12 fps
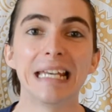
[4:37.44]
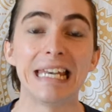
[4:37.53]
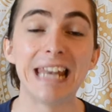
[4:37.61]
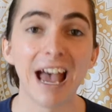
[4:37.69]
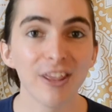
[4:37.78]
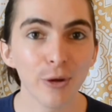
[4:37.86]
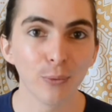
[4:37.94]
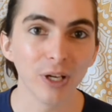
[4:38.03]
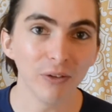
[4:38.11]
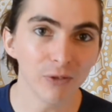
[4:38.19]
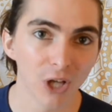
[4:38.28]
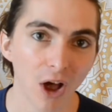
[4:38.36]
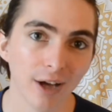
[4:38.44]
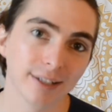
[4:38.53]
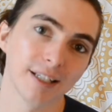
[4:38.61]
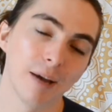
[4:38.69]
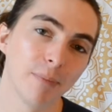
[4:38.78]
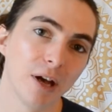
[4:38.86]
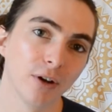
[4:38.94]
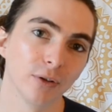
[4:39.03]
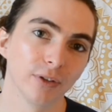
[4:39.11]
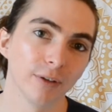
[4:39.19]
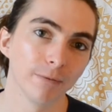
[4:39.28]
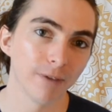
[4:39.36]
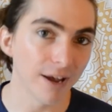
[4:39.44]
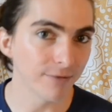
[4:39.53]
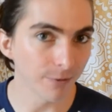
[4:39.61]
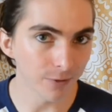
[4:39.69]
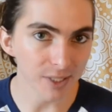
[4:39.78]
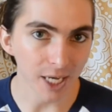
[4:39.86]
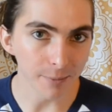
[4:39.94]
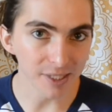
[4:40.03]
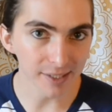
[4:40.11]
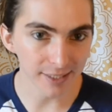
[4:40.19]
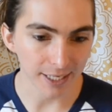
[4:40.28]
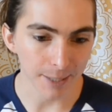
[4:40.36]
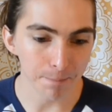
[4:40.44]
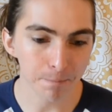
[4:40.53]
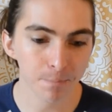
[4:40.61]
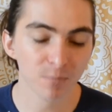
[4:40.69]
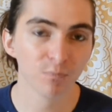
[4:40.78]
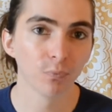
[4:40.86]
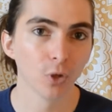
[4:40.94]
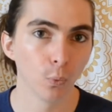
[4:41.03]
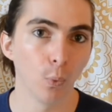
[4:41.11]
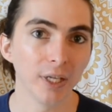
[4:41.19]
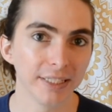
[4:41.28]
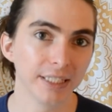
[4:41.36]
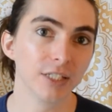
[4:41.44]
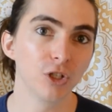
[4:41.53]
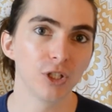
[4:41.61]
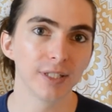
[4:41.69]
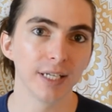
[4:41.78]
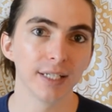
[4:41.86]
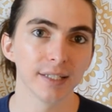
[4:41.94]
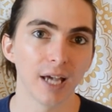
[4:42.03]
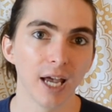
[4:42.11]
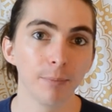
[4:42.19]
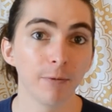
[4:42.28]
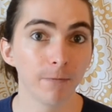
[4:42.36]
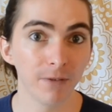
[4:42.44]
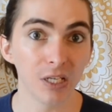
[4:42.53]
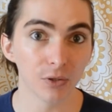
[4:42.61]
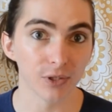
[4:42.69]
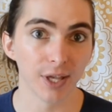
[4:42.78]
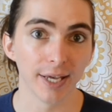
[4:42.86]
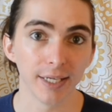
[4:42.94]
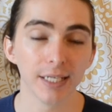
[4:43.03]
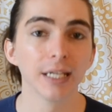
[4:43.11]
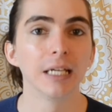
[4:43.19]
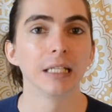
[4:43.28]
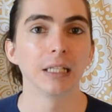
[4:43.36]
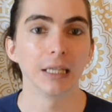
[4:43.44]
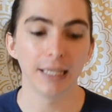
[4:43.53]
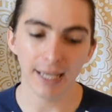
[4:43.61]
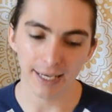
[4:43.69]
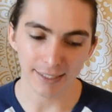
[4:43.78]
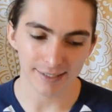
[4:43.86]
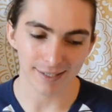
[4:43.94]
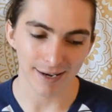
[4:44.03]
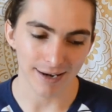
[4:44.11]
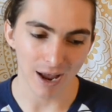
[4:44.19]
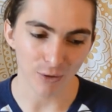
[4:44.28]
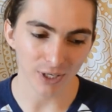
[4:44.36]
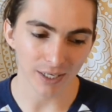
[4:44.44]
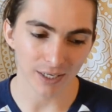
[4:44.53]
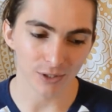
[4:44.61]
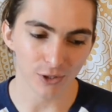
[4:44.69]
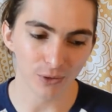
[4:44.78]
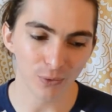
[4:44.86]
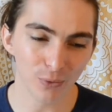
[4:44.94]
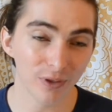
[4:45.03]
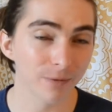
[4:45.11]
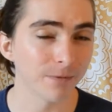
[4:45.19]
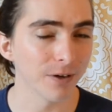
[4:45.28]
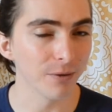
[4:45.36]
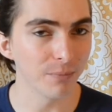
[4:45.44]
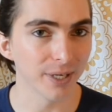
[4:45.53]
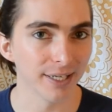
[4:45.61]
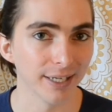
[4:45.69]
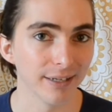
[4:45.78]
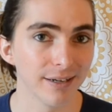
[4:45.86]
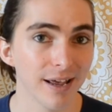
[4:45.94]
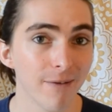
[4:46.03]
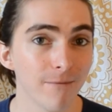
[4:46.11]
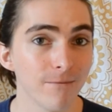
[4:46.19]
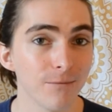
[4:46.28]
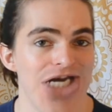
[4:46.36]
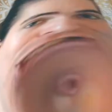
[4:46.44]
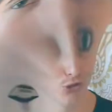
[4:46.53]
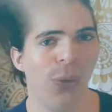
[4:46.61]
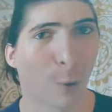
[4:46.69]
now that we have talked about the 5 different types of skin, what each skin type feels like, let's now get into the fun part, face